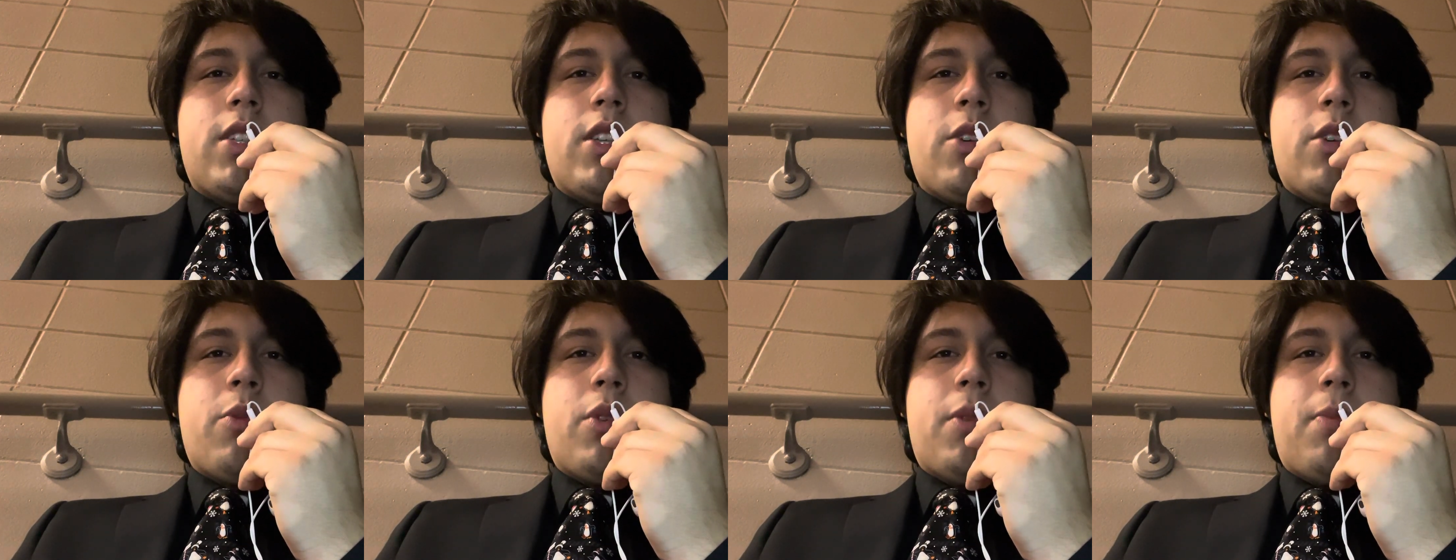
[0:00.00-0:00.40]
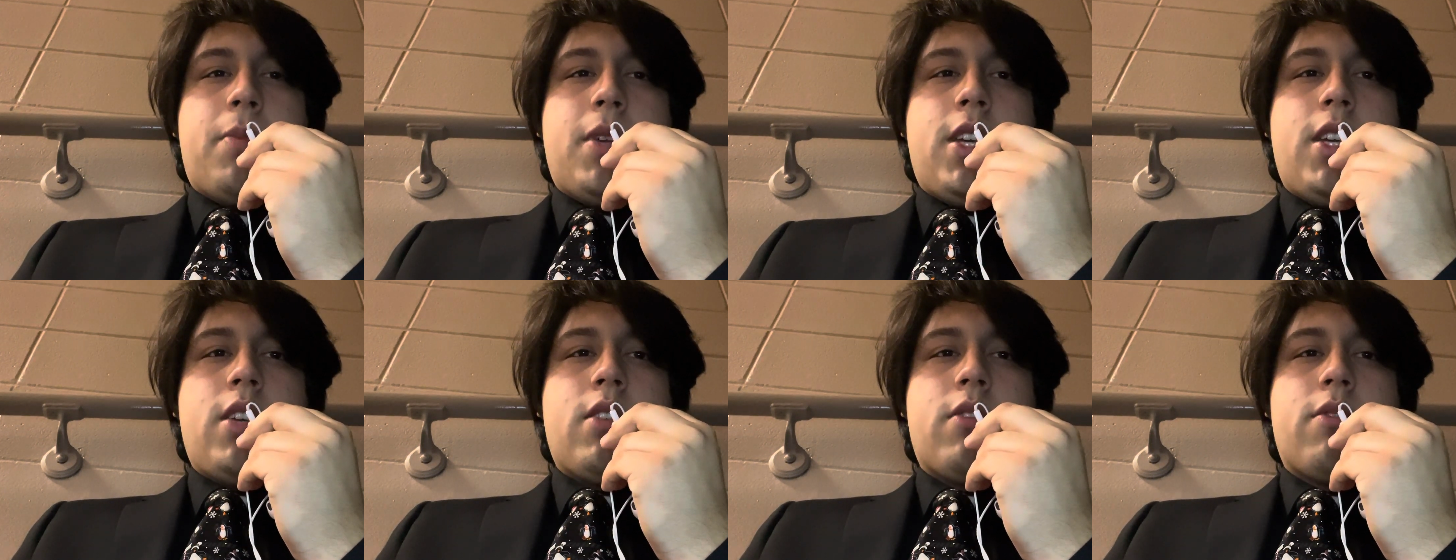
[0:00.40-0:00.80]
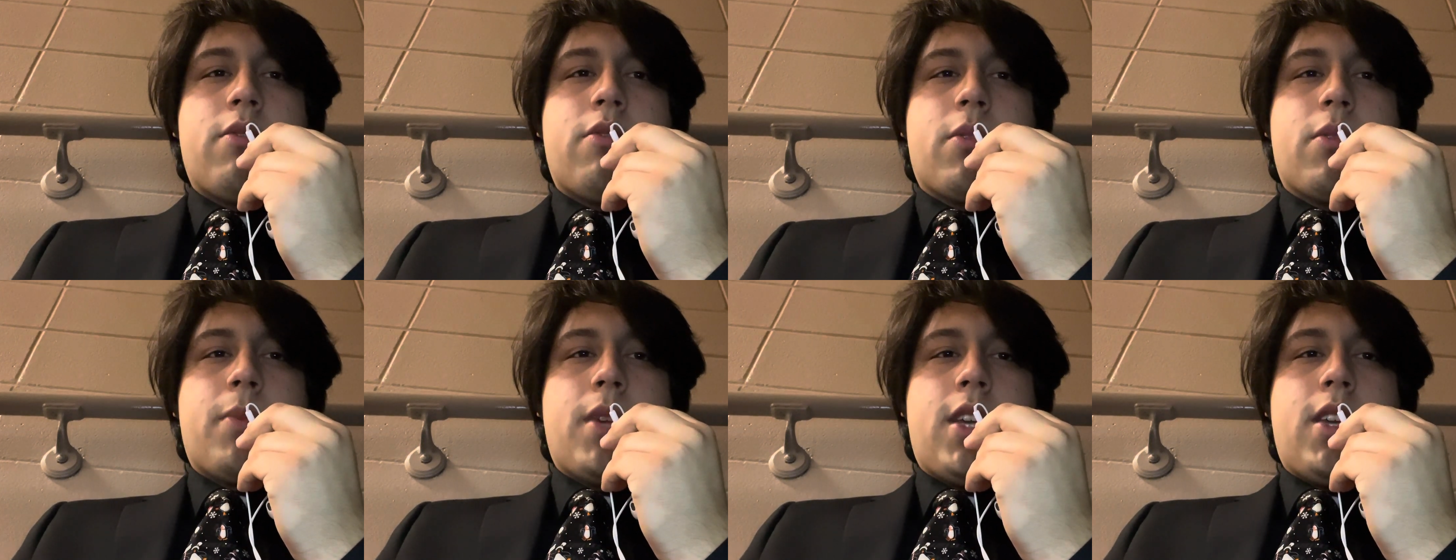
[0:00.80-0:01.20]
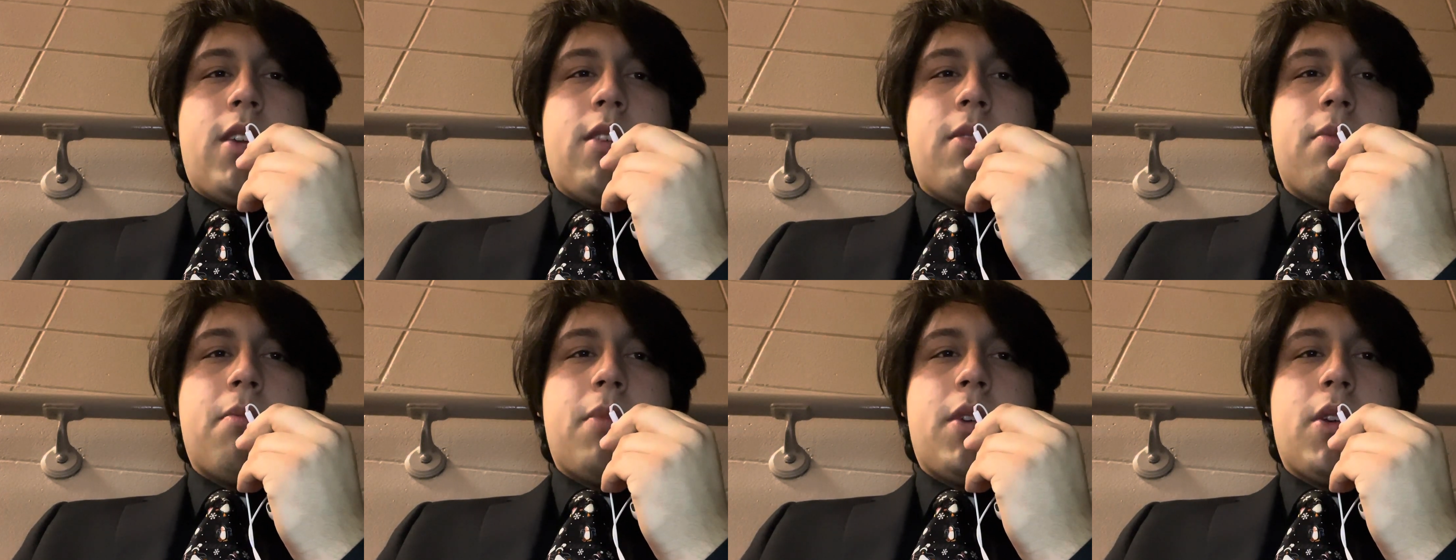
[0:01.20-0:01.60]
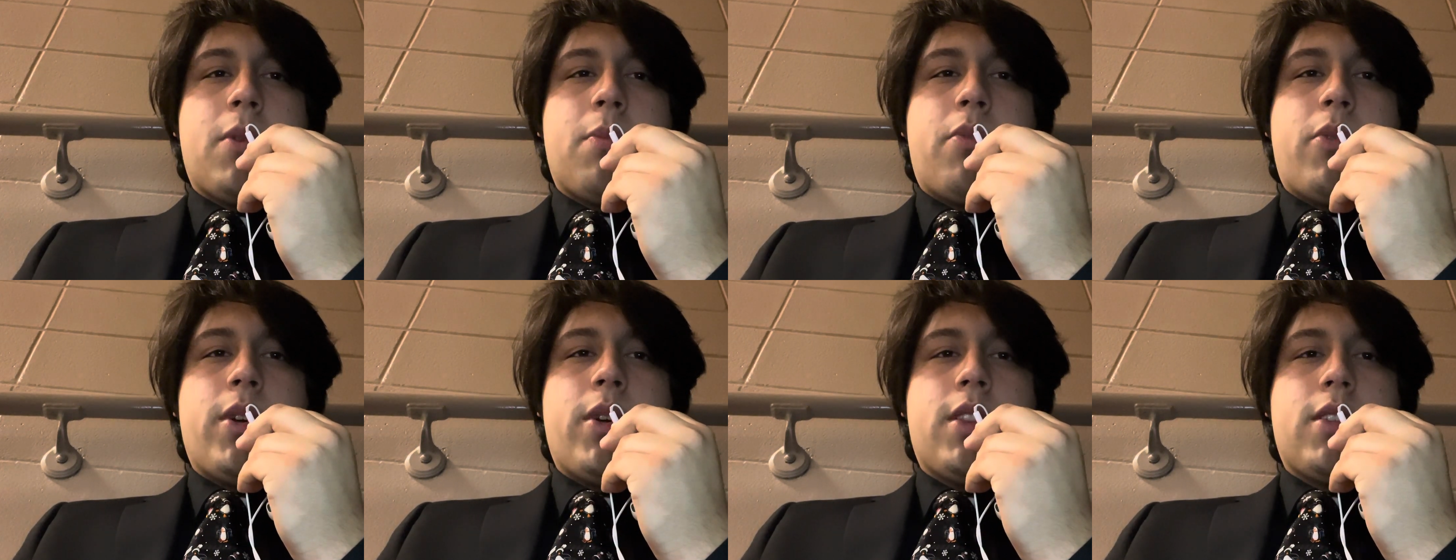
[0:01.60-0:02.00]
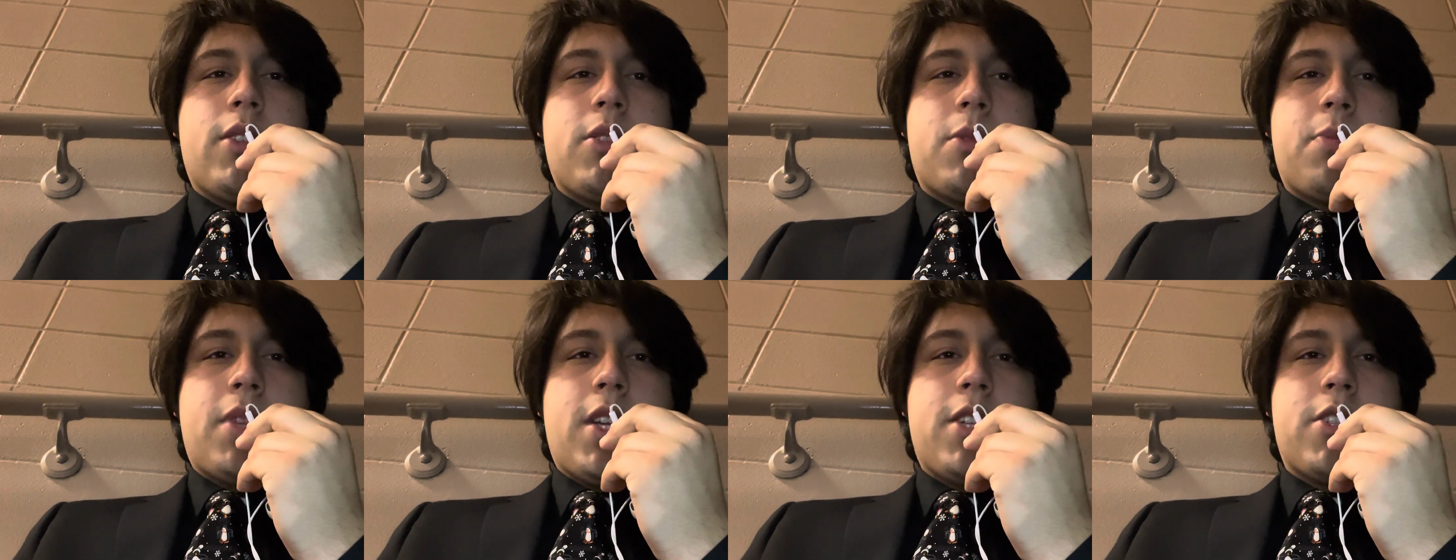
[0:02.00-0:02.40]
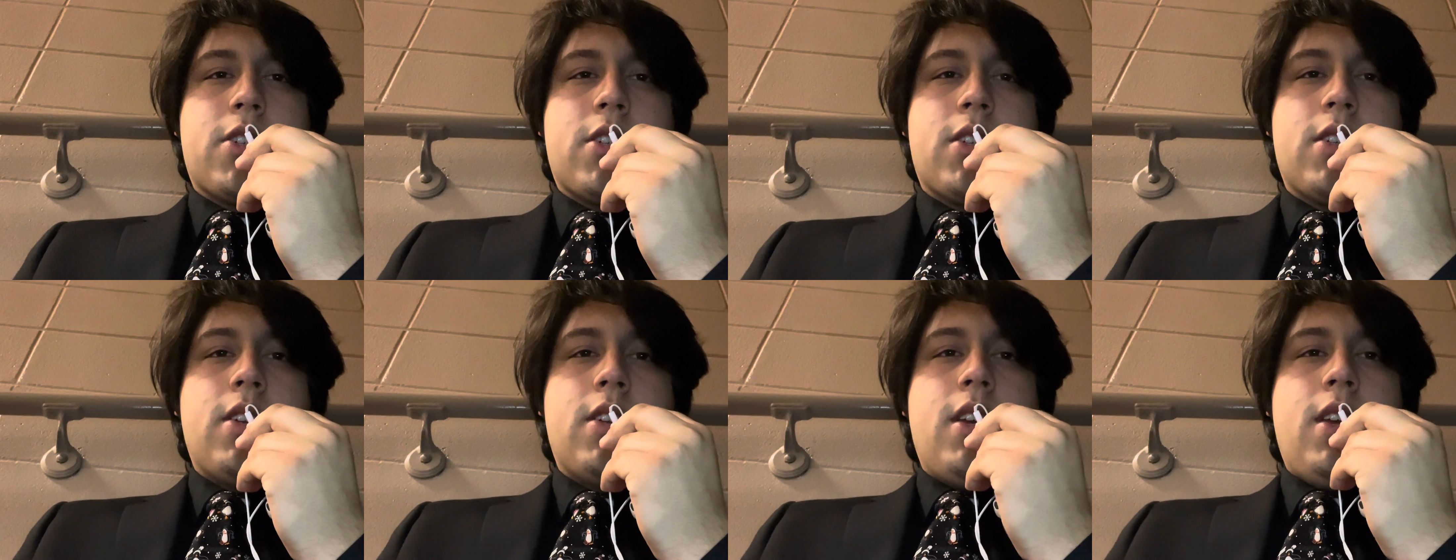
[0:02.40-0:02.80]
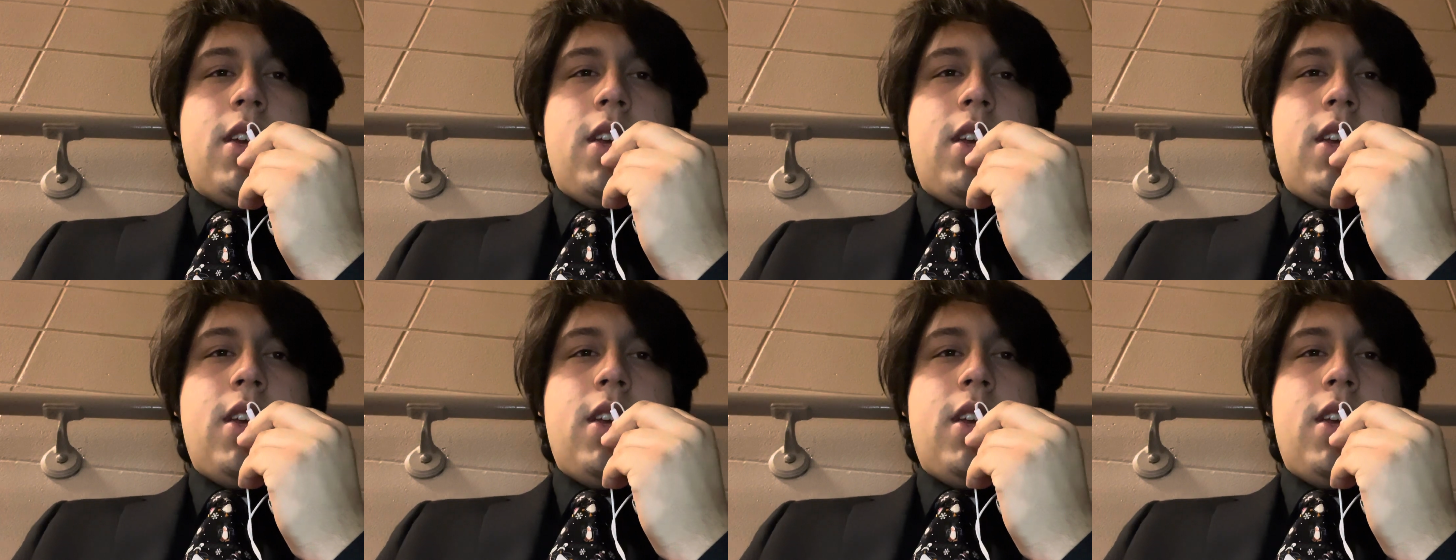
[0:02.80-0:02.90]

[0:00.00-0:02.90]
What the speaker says: It would be, for me, mere pointless pleasure,